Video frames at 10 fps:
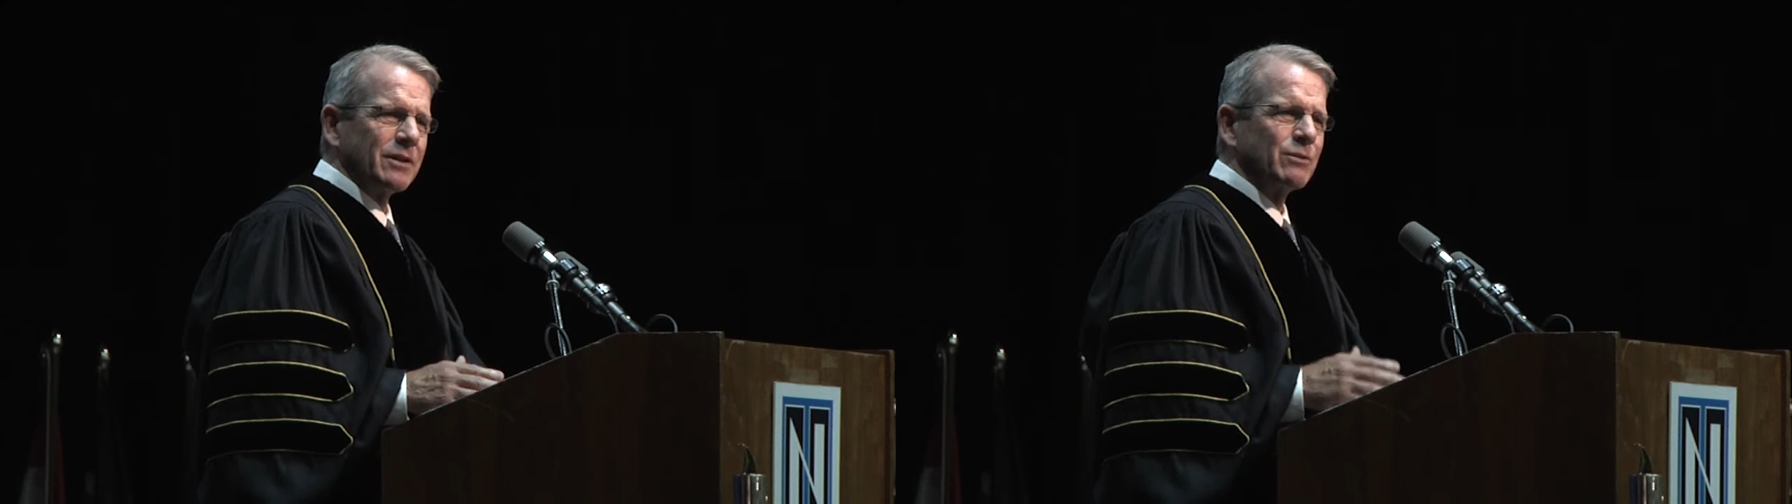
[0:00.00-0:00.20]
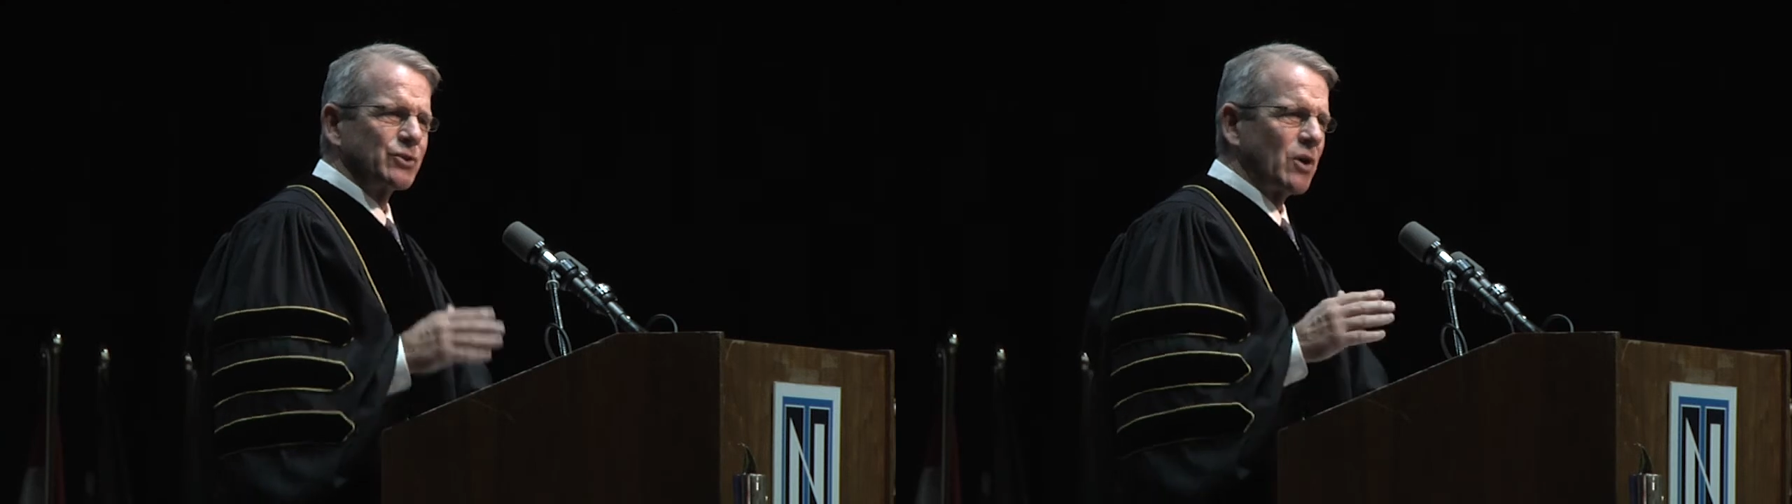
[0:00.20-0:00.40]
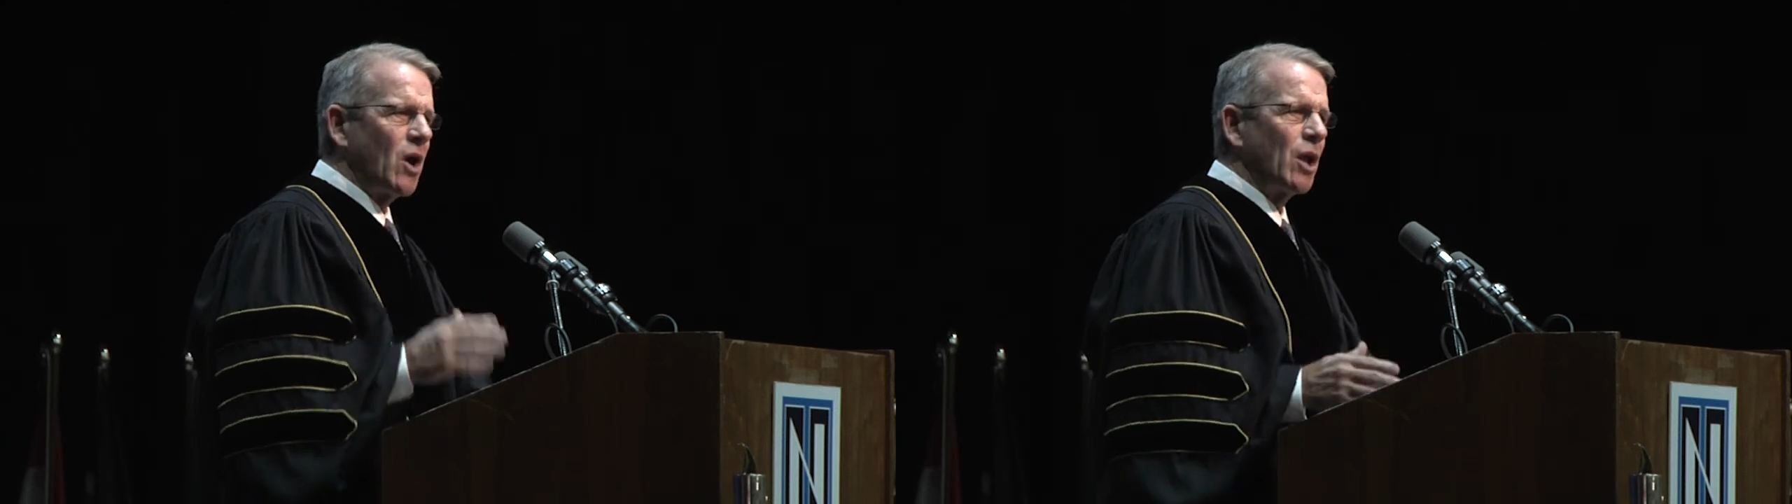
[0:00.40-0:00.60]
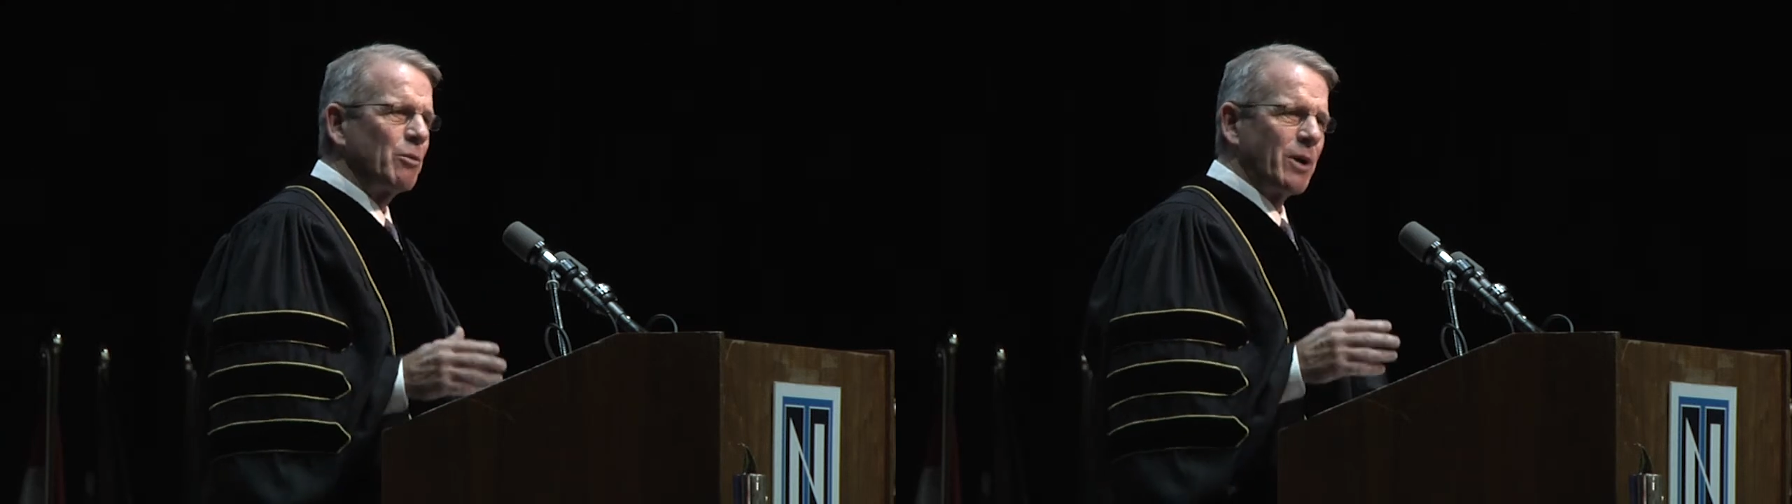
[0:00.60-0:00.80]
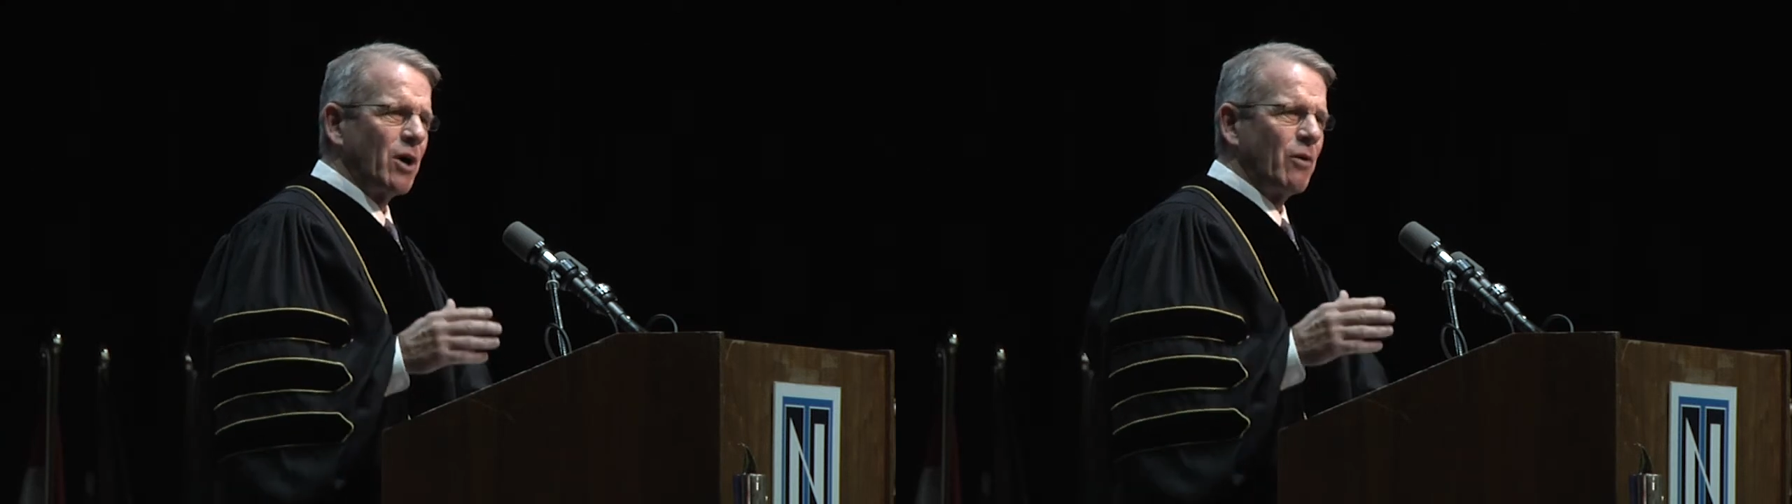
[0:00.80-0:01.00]
It was all
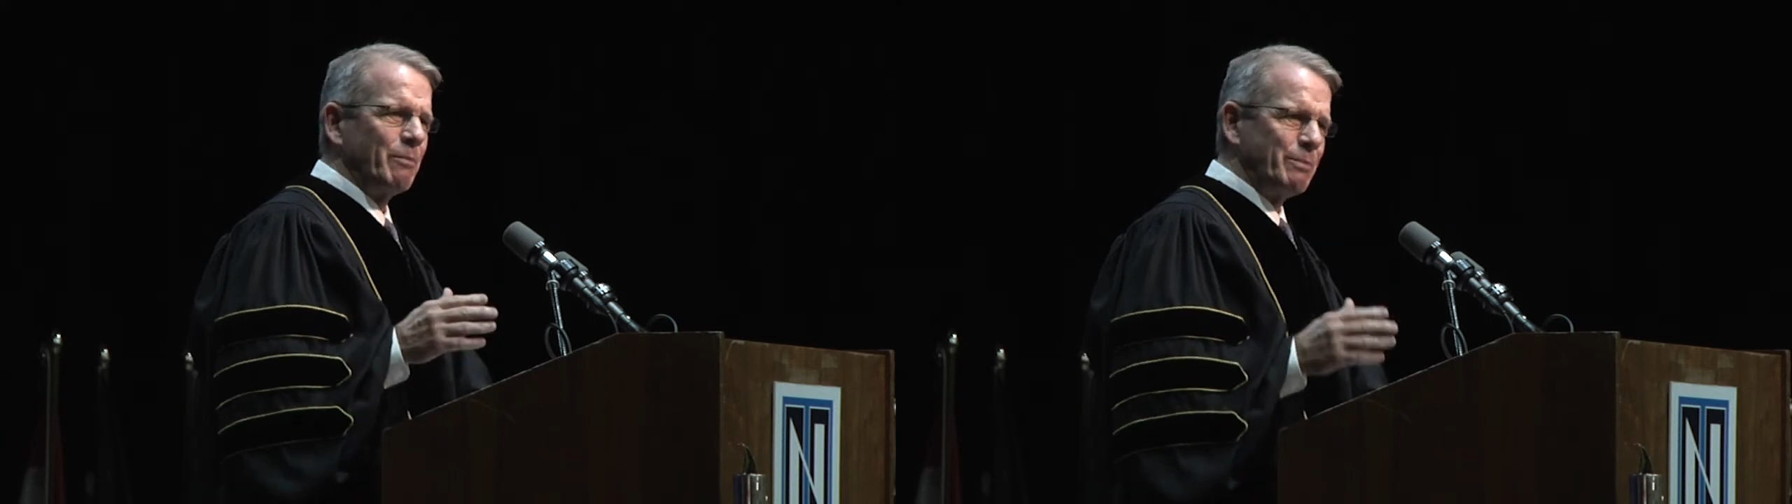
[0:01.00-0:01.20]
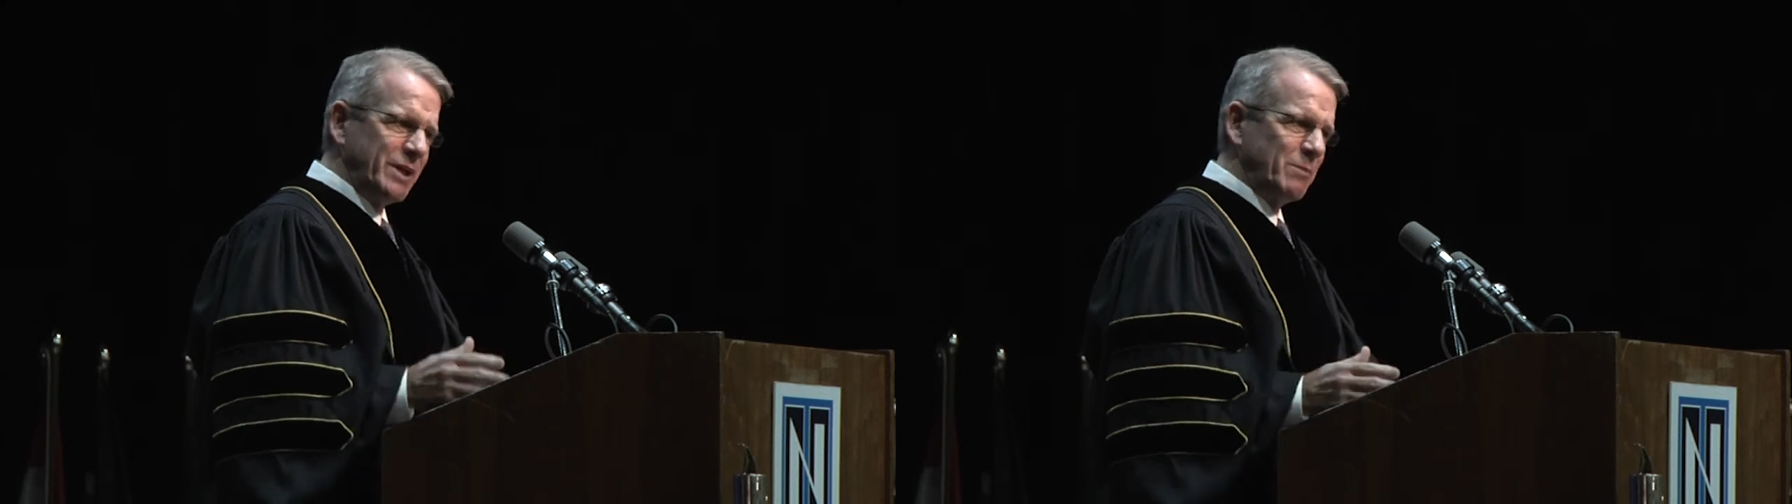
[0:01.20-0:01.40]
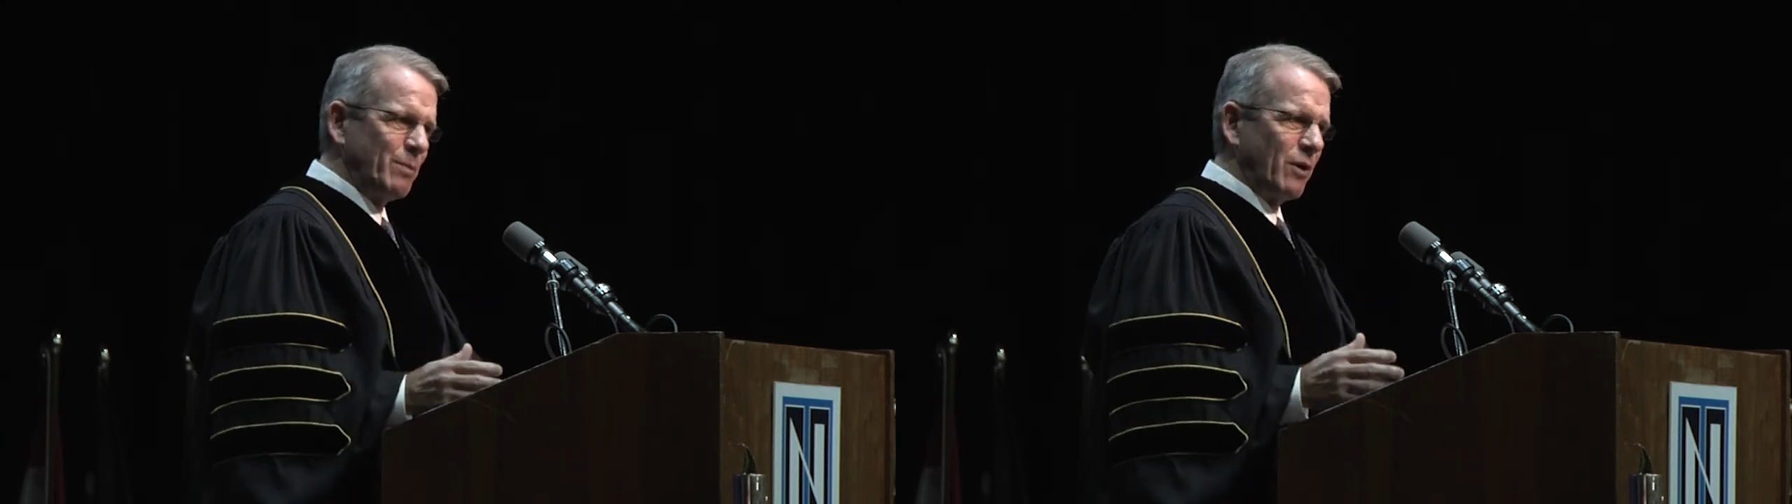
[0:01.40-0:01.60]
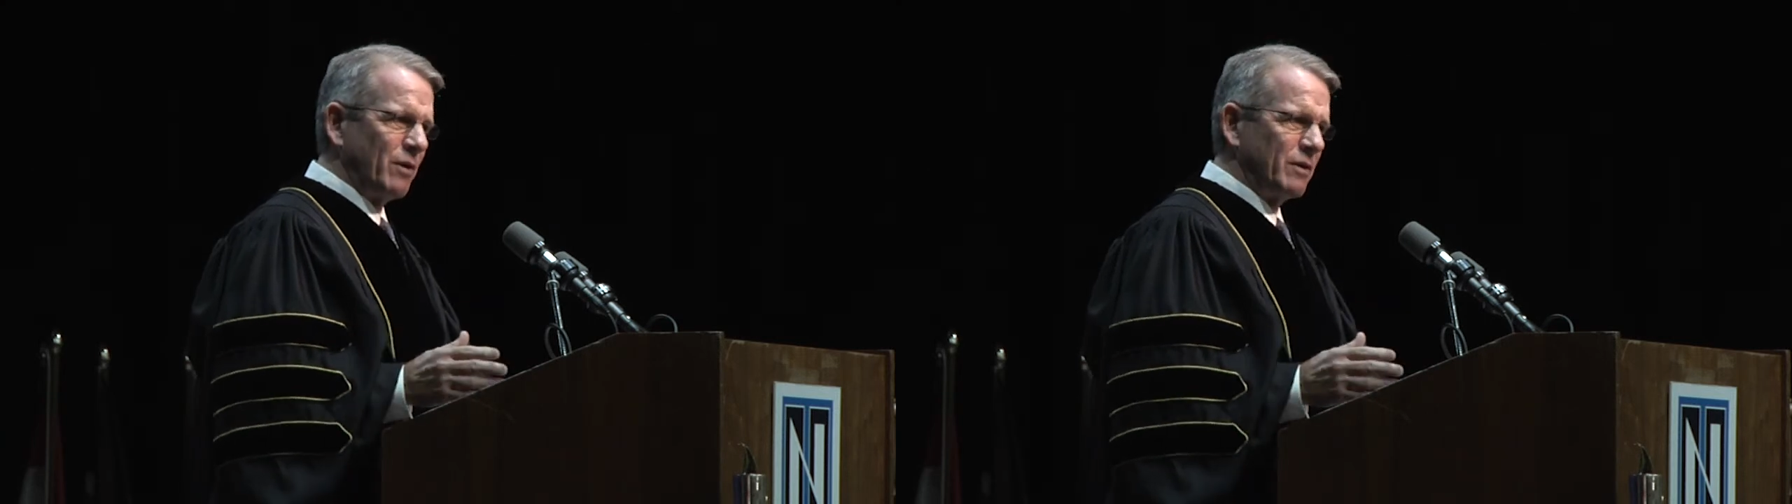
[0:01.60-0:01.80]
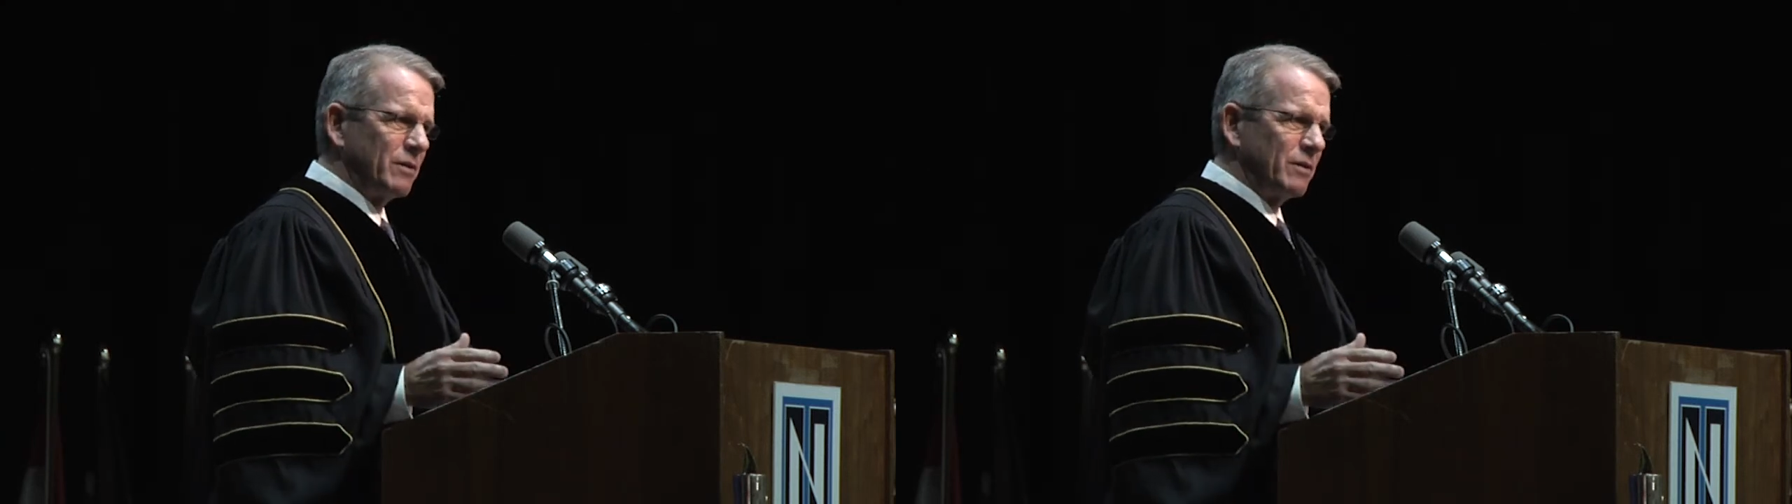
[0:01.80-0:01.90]
about people.